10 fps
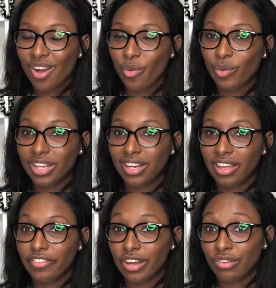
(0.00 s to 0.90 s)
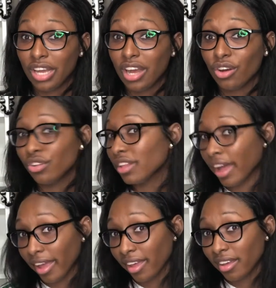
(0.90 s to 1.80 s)
when he found out,
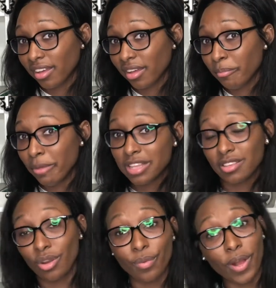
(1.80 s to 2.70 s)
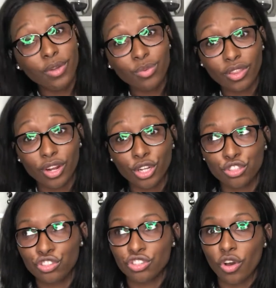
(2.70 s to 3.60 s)
like, messing around with her
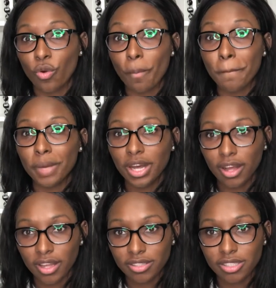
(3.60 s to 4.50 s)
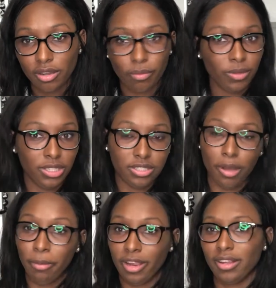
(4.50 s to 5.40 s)
so much, which
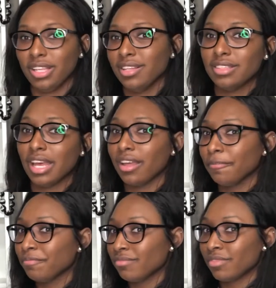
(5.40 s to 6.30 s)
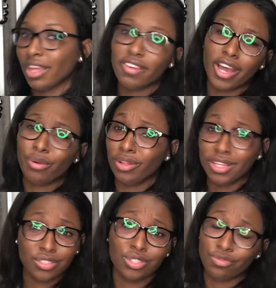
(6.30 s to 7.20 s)
apparently, like, they had a
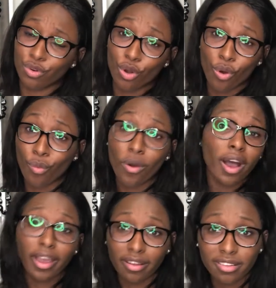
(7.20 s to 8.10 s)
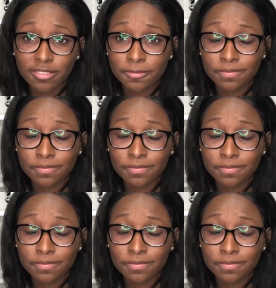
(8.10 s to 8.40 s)
relationship for a while,